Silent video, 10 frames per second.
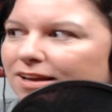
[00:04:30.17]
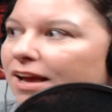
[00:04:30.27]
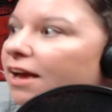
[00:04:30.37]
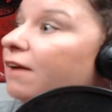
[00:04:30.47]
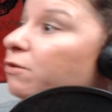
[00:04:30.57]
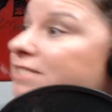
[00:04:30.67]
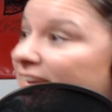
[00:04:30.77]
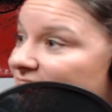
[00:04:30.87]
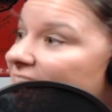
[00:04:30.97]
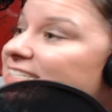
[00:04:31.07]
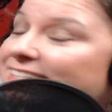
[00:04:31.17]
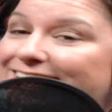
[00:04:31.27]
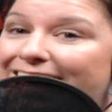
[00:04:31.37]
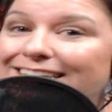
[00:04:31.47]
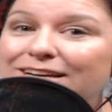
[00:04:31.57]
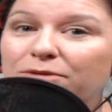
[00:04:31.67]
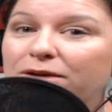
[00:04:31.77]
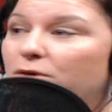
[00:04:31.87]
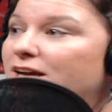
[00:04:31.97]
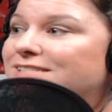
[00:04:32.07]
That's exactly what it
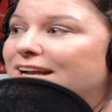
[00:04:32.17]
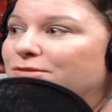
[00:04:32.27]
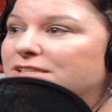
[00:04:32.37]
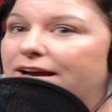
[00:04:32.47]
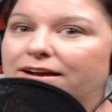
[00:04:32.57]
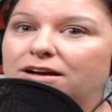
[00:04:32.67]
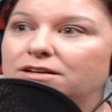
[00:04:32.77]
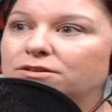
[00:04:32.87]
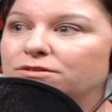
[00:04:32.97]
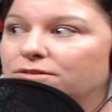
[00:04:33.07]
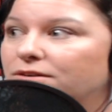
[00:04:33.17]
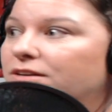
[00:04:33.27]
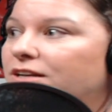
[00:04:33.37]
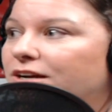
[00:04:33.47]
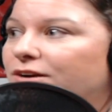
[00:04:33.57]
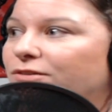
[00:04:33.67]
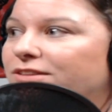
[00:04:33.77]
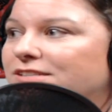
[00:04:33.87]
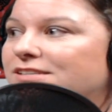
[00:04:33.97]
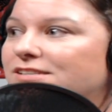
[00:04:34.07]
was, and I was like, oh,
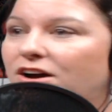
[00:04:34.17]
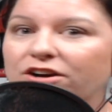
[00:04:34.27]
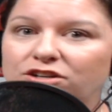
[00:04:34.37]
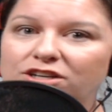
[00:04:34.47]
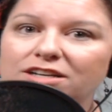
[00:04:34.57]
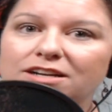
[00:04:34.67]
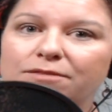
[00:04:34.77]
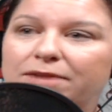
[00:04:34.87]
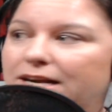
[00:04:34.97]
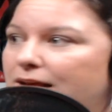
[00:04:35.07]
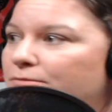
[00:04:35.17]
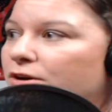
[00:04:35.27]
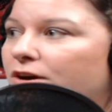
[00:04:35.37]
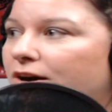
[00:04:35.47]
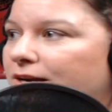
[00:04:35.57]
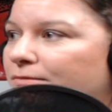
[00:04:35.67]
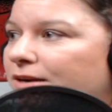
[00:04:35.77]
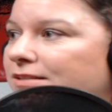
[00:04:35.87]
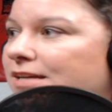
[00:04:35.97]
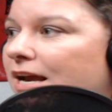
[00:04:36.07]
this is not good. And my neighbor caught him on
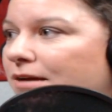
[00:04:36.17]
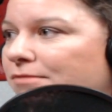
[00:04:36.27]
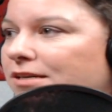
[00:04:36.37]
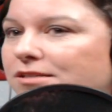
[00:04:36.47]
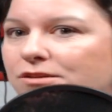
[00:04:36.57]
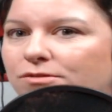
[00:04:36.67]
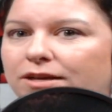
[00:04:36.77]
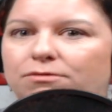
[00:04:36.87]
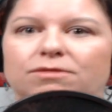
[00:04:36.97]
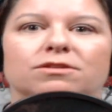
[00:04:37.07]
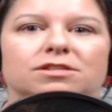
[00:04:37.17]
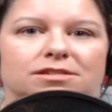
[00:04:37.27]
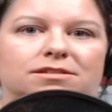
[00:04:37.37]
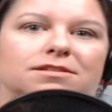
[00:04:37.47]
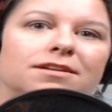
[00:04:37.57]
his camera, so like we were just,